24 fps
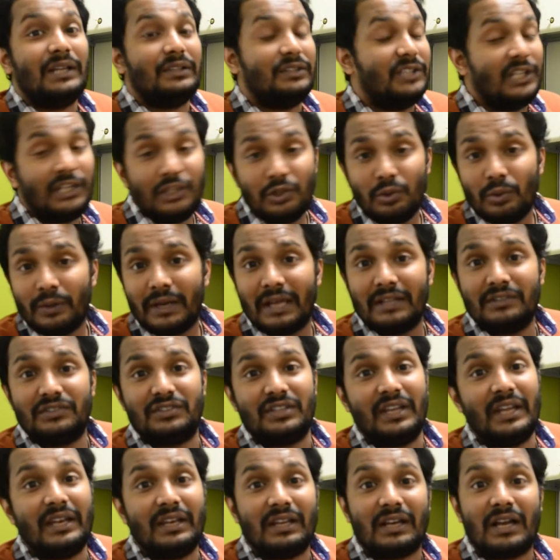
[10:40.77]
then you can
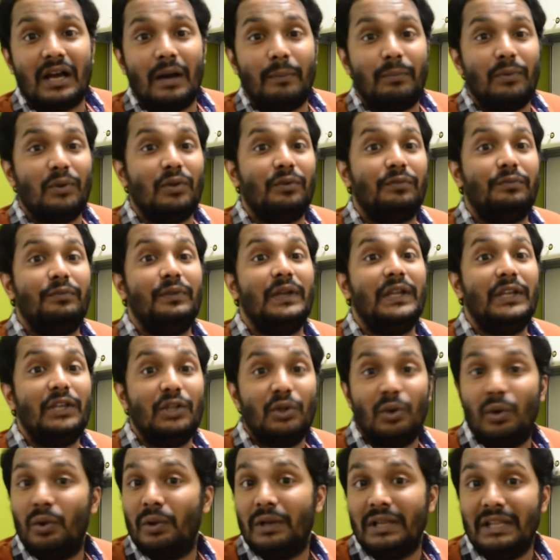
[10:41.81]
send a couple of
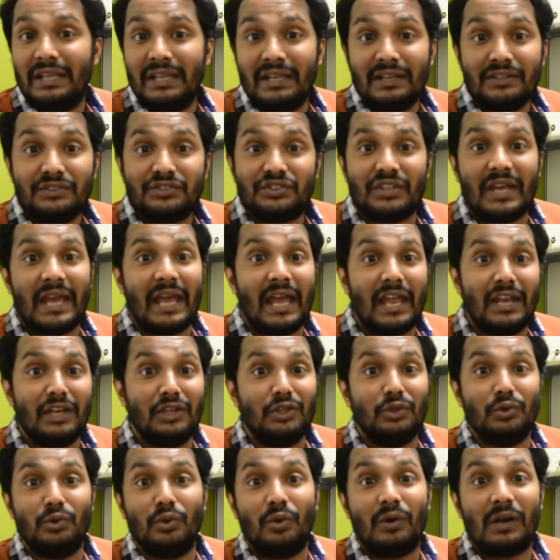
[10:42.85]
video links and
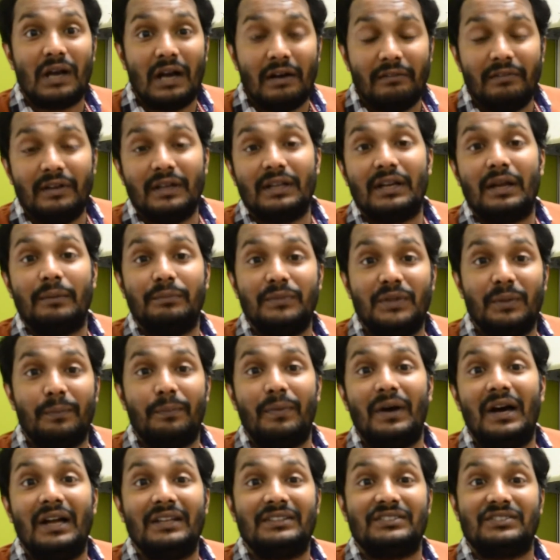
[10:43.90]
cover up the
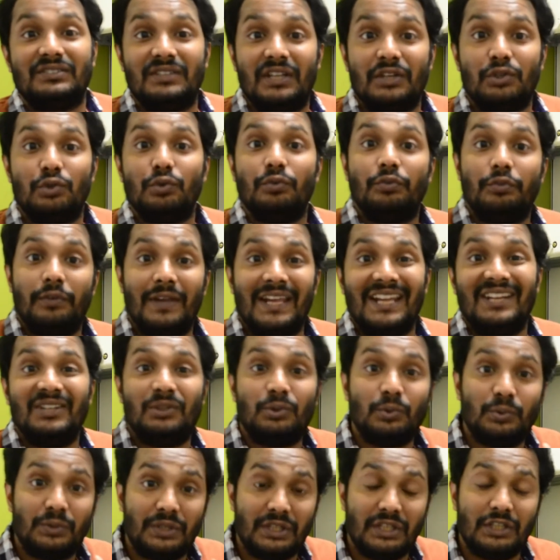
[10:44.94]
parts that you failed
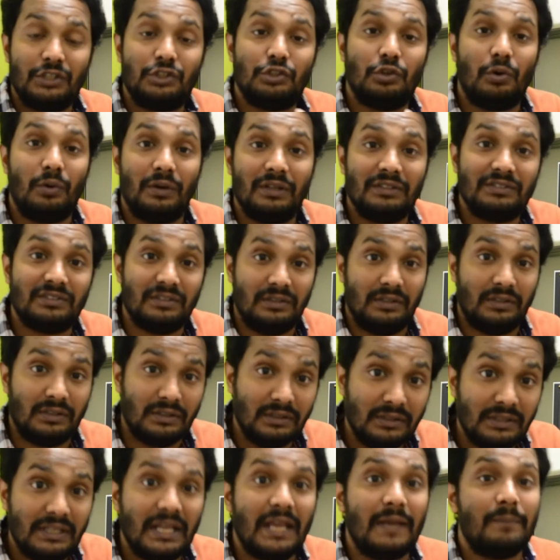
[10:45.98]
to teach on a
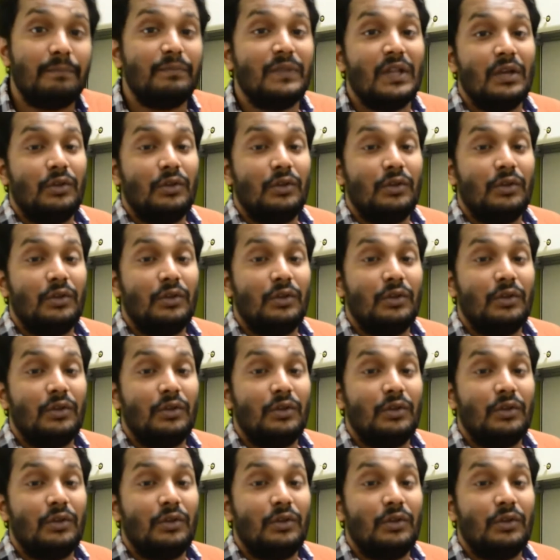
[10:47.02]
certain day.